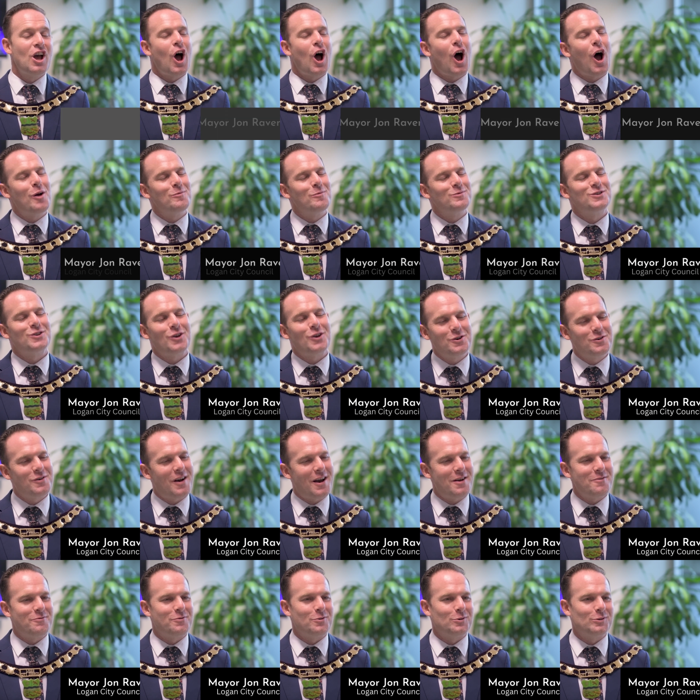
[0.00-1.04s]
I'm so
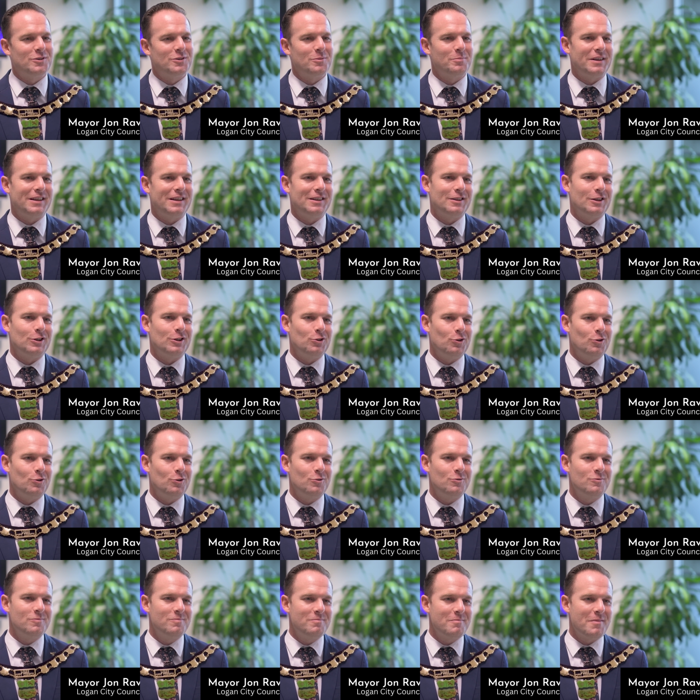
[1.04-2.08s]
grateful to be the
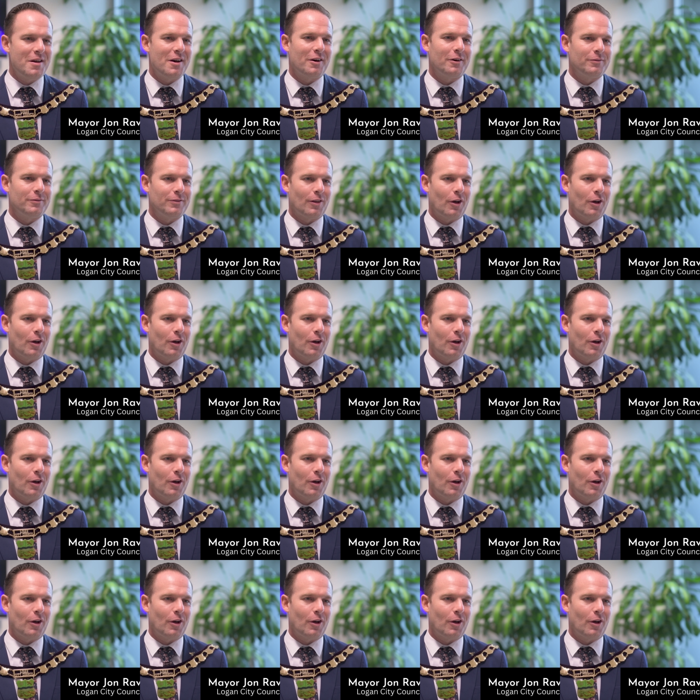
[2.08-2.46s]
new Mayor of